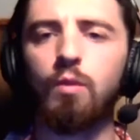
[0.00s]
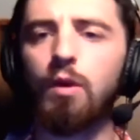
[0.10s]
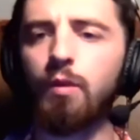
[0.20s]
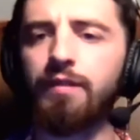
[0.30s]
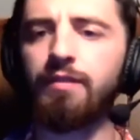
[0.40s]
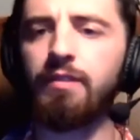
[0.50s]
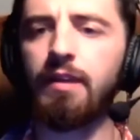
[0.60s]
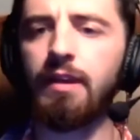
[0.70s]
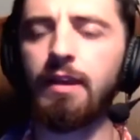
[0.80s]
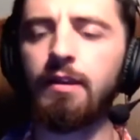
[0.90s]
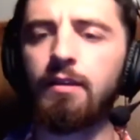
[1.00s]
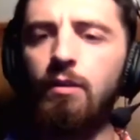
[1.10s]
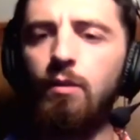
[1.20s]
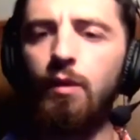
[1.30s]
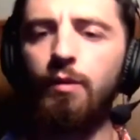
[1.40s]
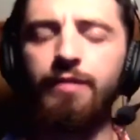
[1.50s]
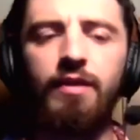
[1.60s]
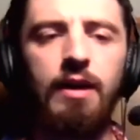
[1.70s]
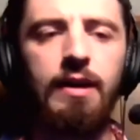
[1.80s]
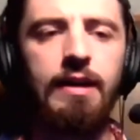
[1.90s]
what we've
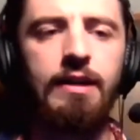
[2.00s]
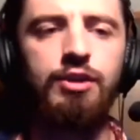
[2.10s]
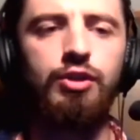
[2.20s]
done is